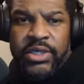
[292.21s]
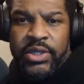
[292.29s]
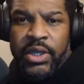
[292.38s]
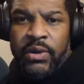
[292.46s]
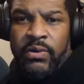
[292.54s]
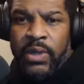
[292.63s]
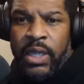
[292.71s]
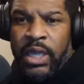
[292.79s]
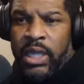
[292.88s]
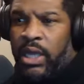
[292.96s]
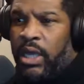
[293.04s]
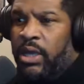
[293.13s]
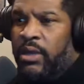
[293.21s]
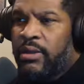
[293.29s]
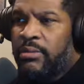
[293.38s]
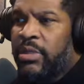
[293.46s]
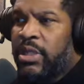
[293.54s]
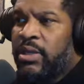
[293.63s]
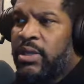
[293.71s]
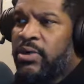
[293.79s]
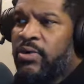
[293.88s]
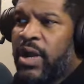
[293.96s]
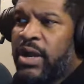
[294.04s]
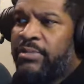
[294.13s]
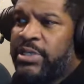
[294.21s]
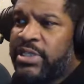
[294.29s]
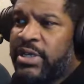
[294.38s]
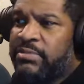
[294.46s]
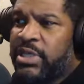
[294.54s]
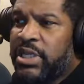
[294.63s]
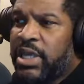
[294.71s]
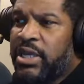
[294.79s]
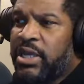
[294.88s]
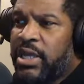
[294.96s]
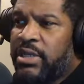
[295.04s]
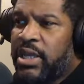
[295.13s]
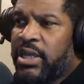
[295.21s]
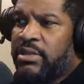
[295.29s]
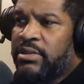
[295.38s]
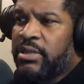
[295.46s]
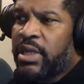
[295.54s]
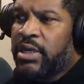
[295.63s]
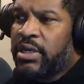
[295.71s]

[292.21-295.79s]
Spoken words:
you know um Crime is something that